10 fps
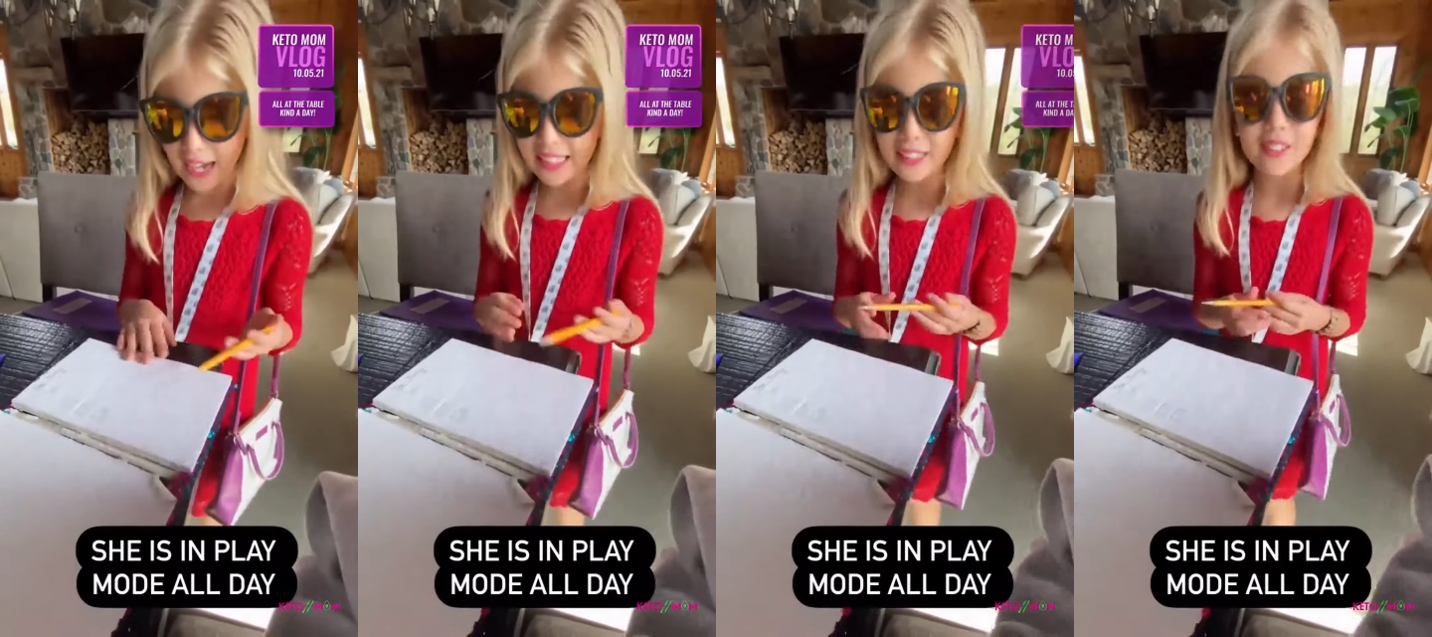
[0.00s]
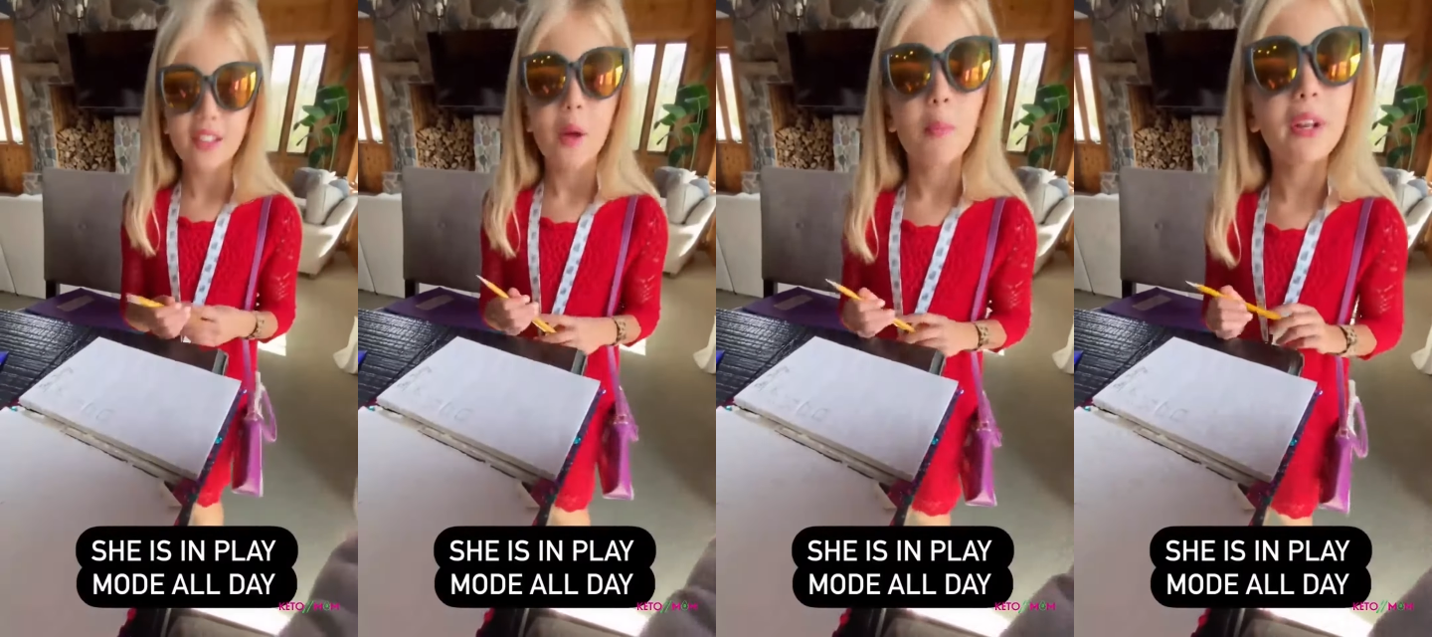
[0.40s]
I need,
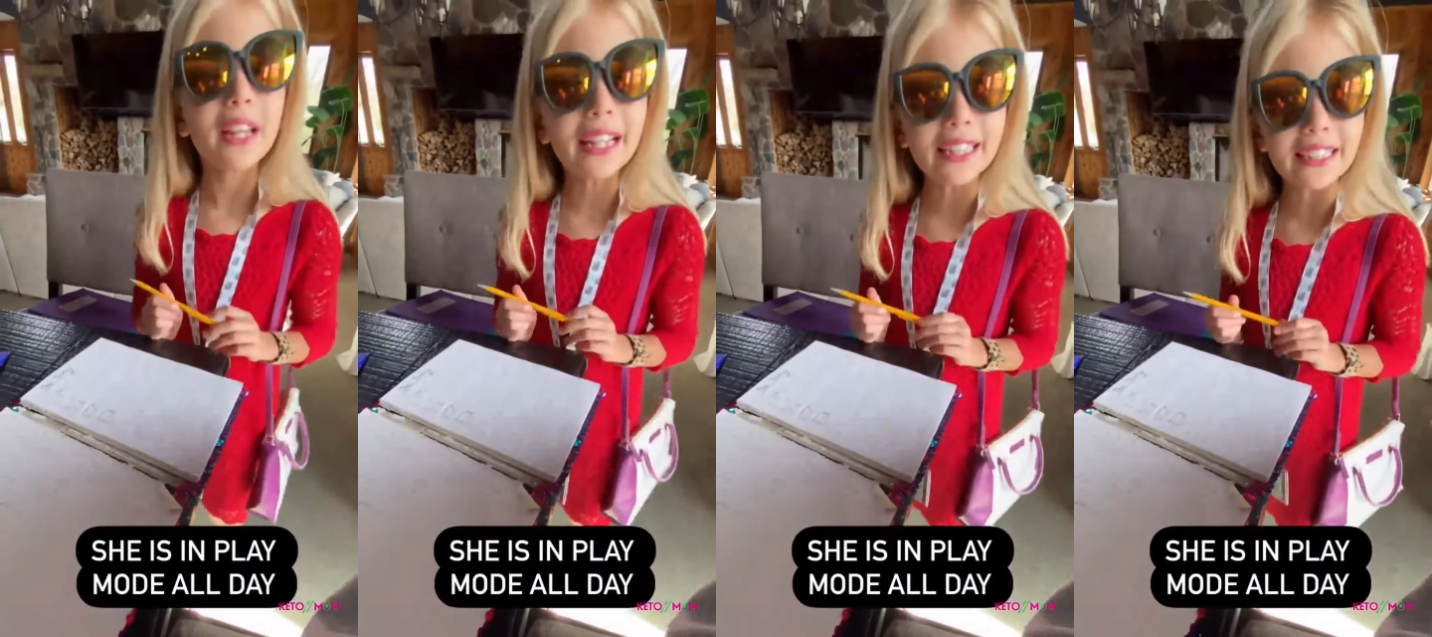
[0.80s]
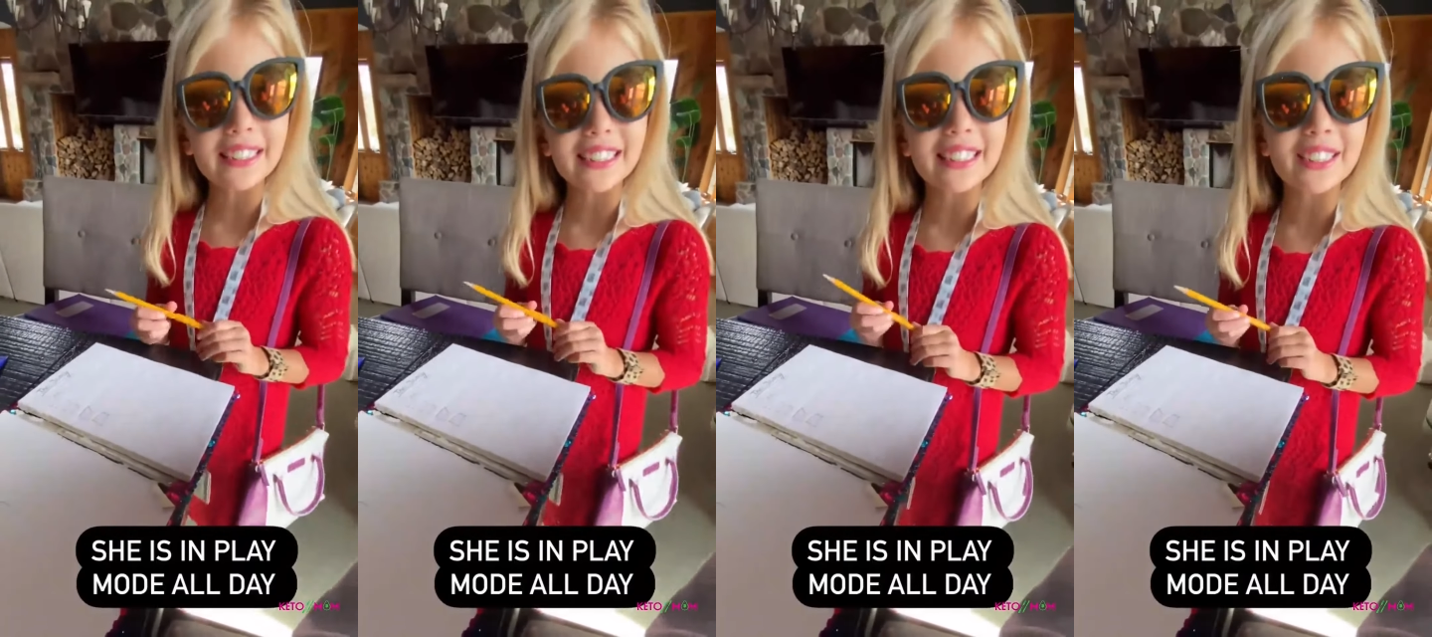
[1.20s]

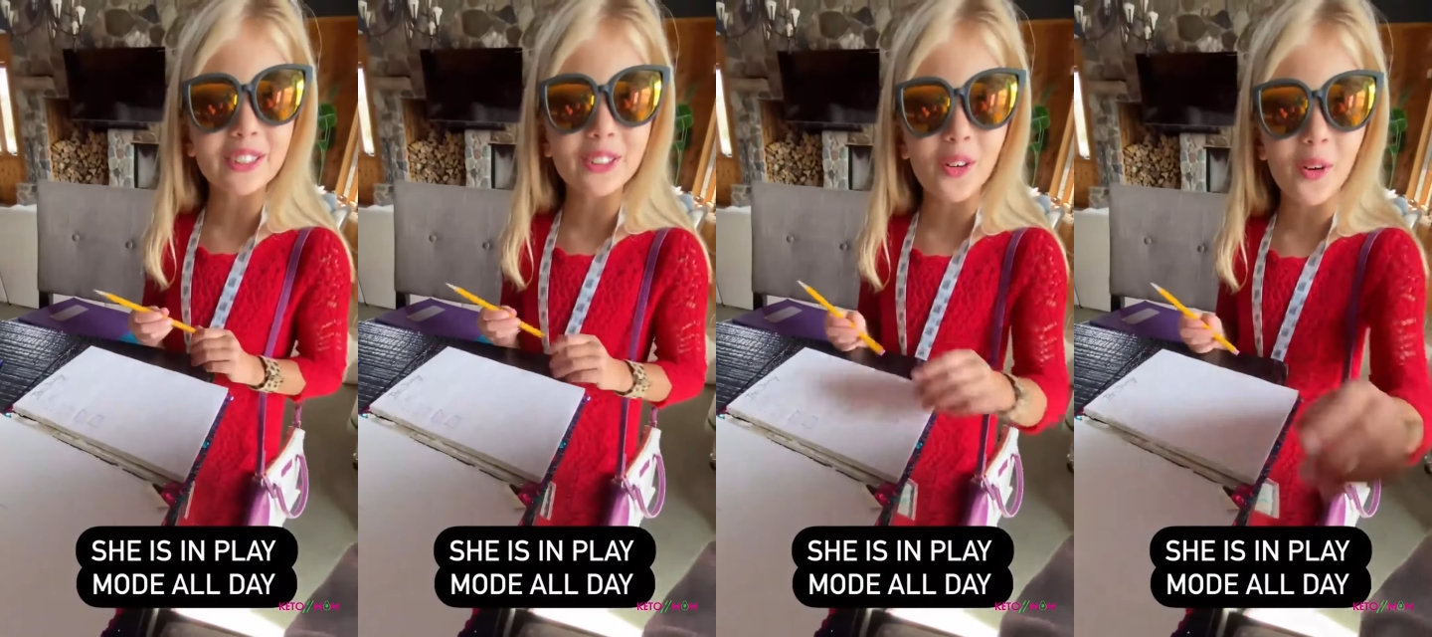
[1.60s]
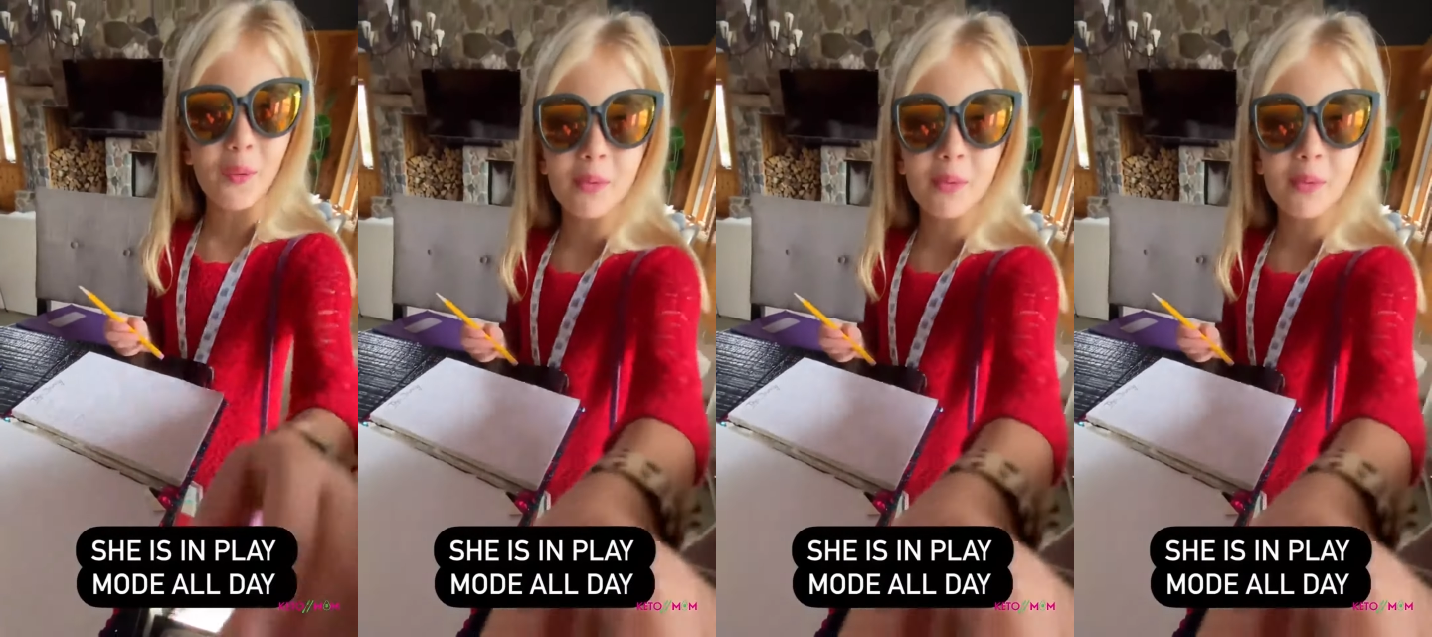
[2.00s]
please stop.